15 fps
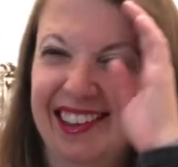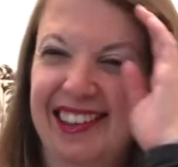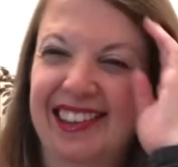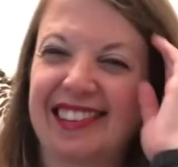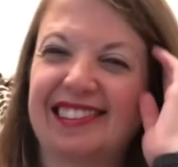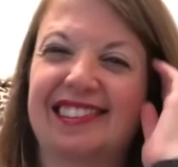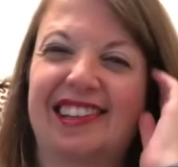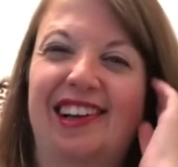
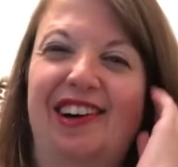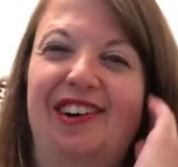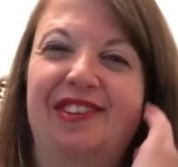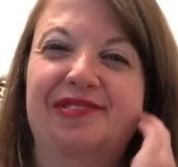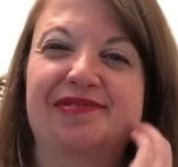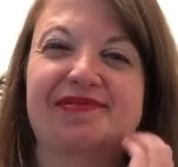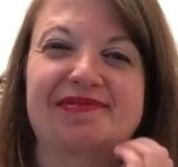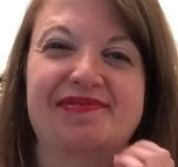
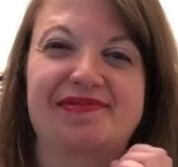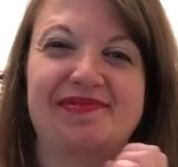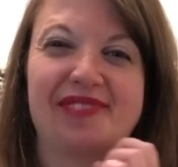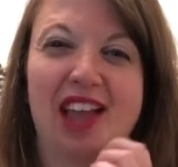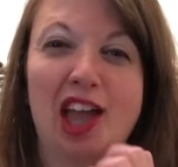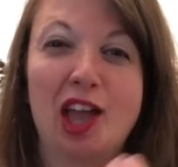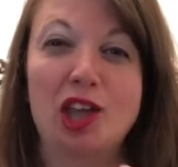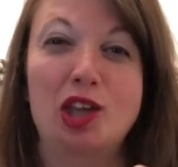So,
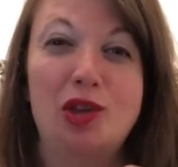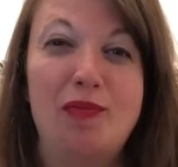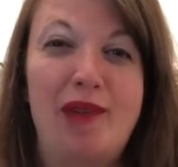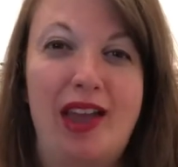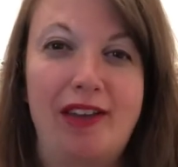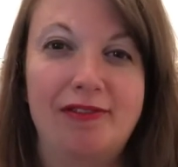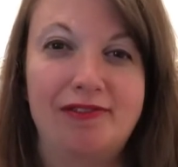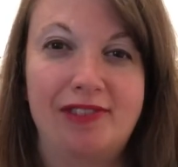you
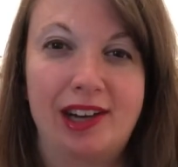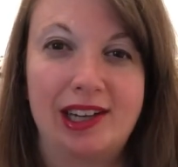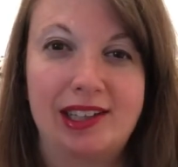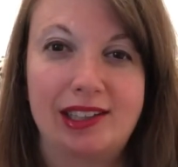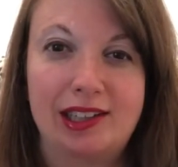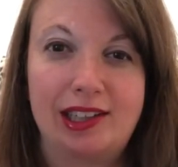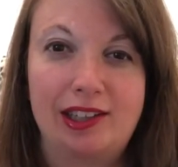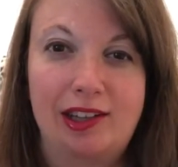may have
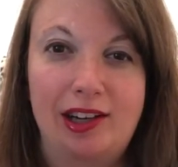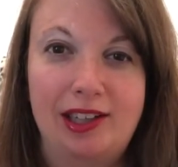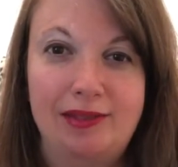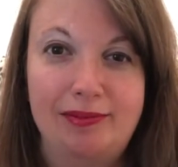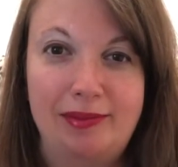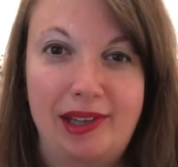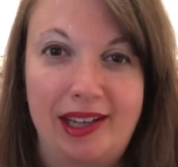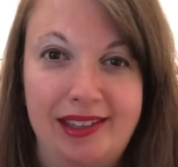finally
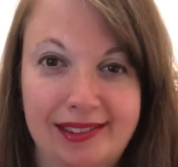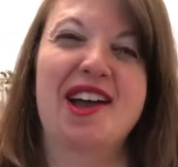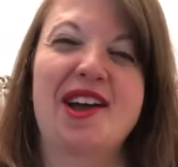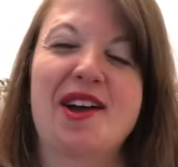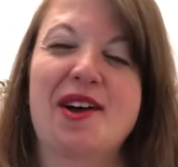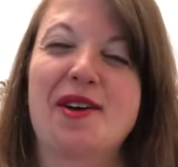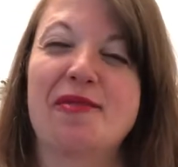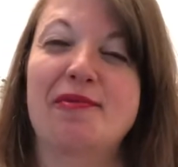gotten me.
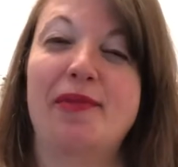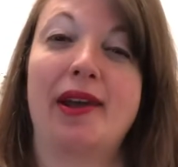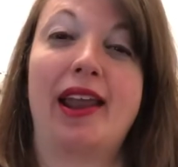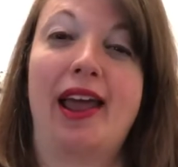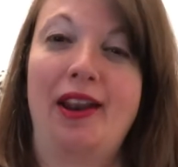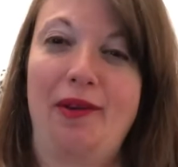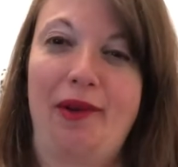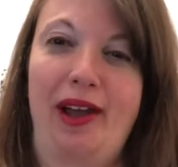But
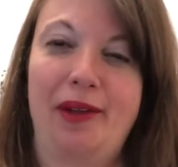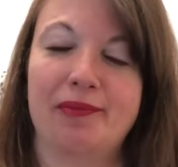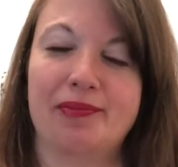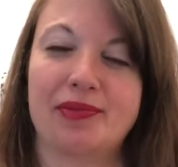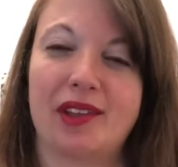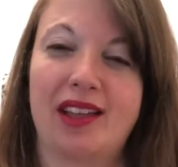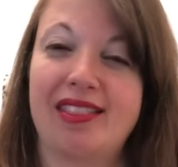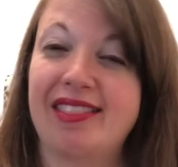anyway,
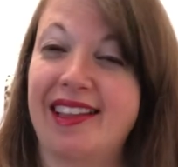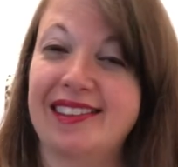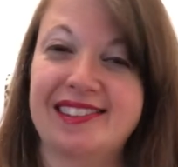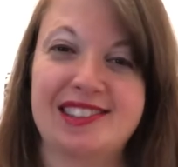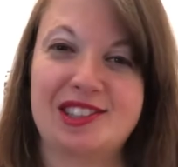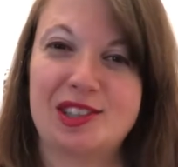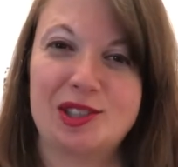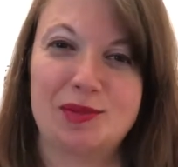
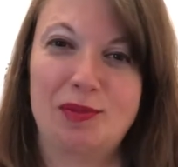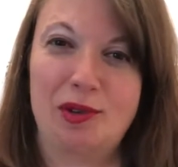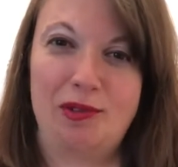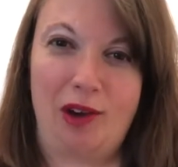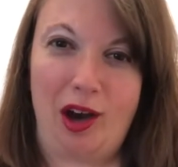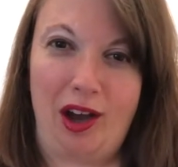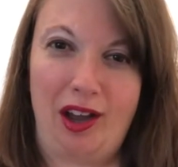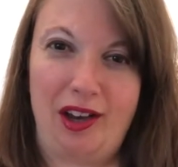let's just move
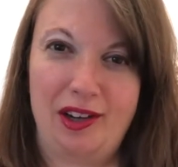on